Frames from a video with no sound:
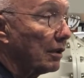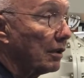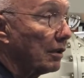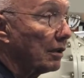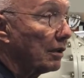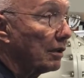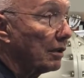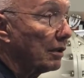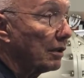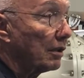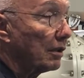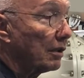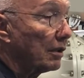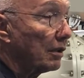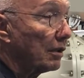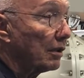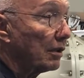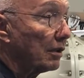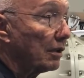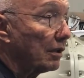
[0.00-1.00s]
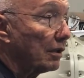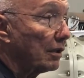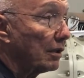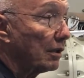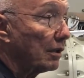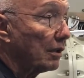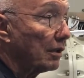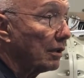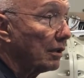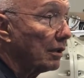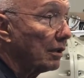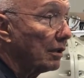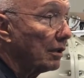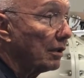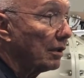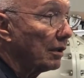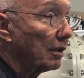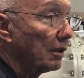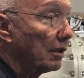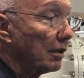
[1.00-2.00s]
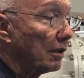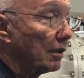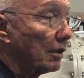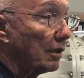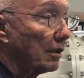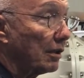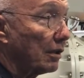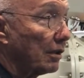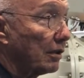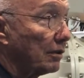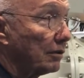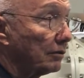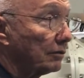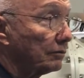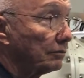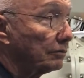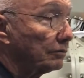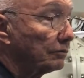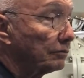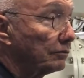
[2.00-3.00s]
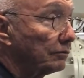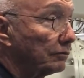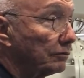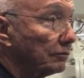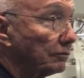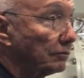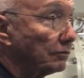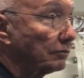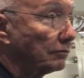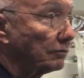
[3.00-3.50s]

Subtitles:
No words are spoken by the person on screen.